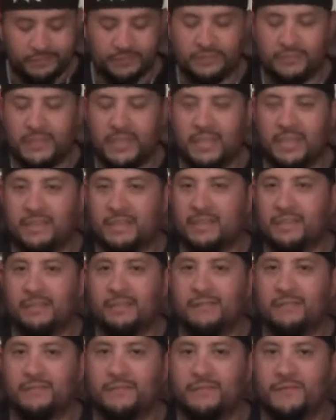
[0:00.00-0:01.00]

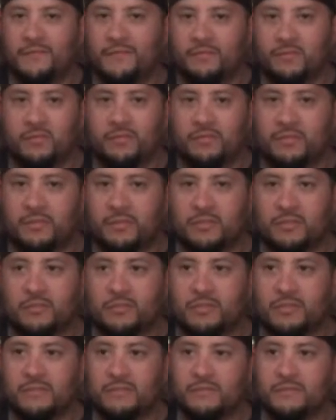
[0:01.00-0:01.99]
Anything
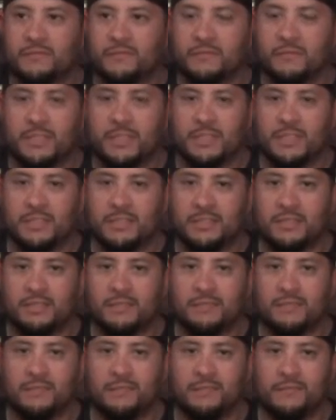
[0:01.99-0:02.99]
Frou and Frilly
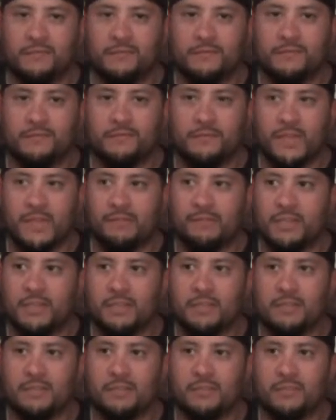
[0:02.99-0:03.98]
and
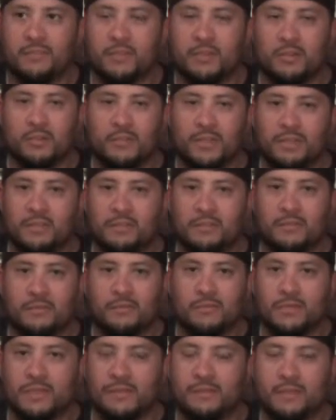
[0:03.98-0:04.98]
Fairy and Barbie or
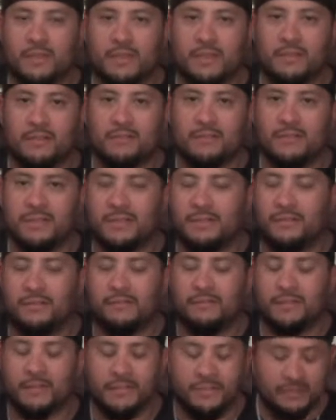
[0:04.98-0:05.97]
whatever the hell
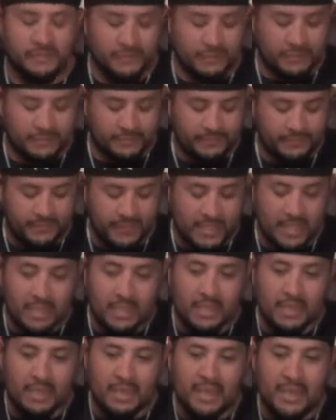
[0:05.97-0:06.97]
they're into. So
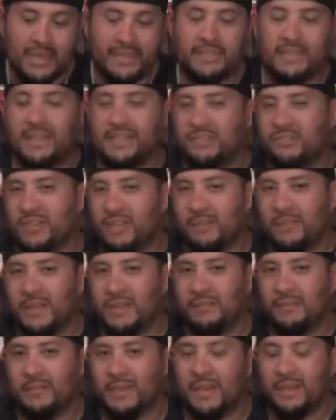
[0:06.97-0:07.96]
I try to
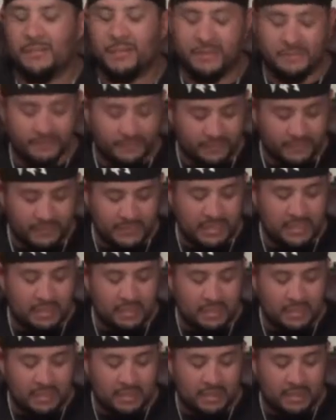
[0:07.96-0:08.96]
make them happy.
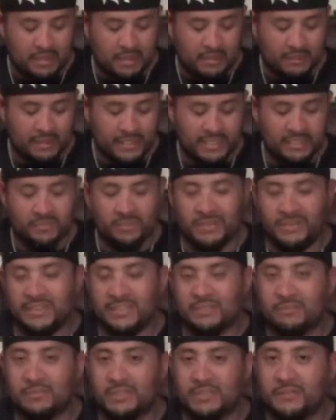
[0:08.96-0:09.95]
Next one,
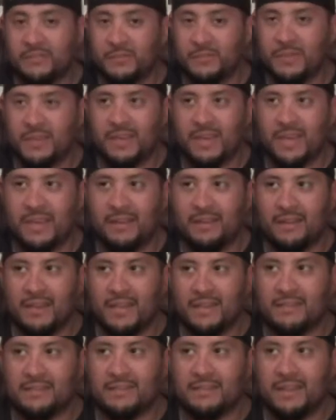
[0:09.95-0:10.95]
this one's for me. I'm
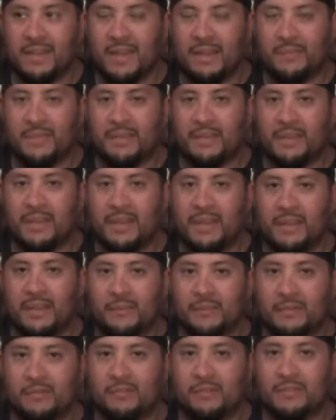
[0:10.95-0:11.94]
actually happy that I
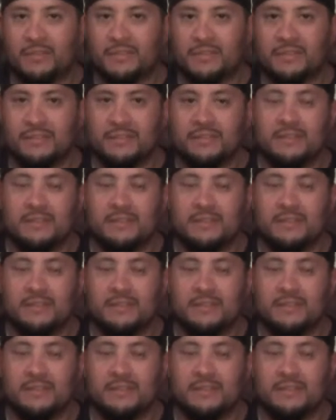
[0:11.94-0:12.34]
came across it.